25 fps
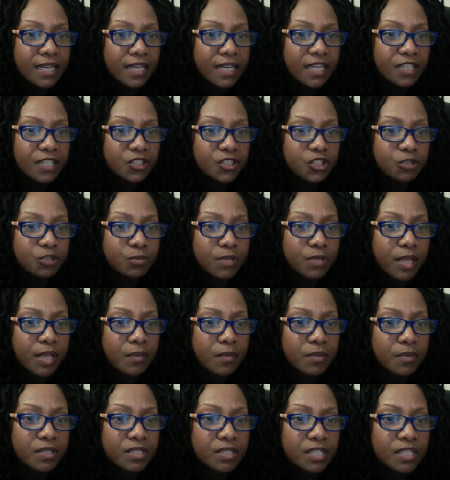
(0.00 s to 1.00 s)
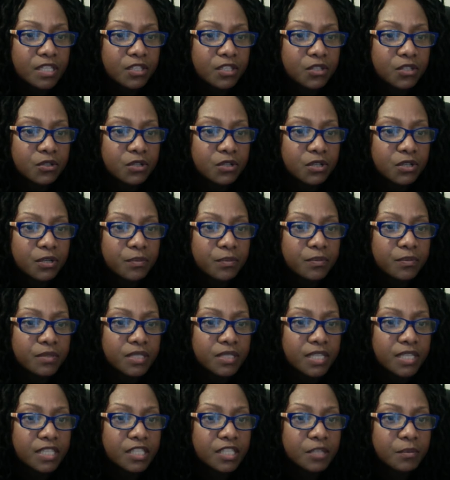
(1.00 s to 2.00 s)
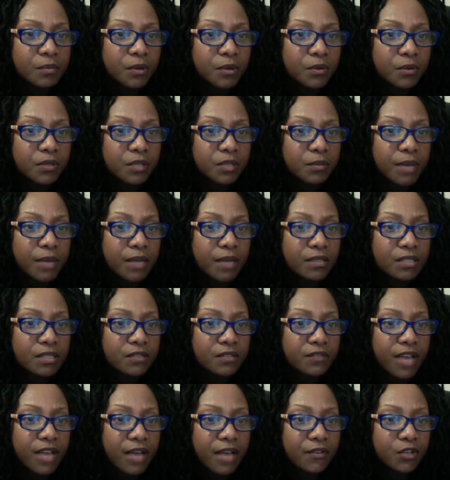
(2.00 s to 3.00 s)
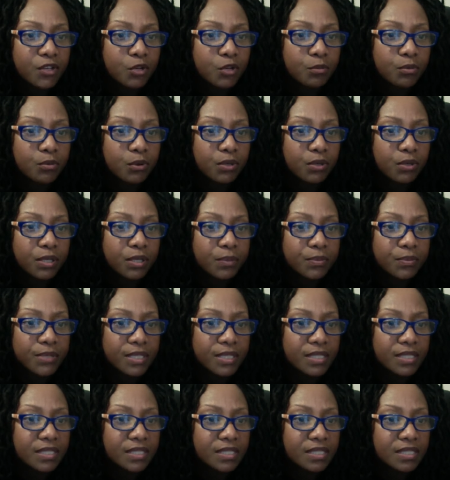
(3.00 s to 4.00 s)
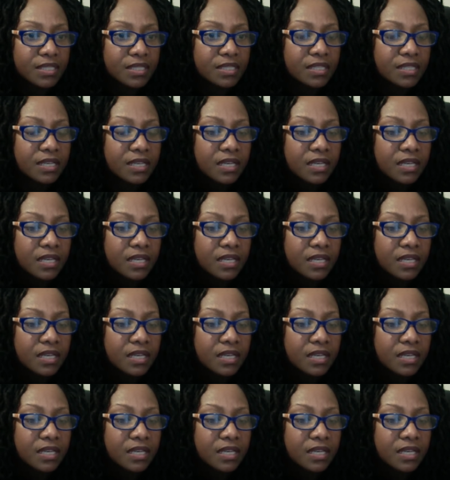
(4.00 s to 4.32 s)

and she'll be able to tell you her testimony about surviving on broken pieces,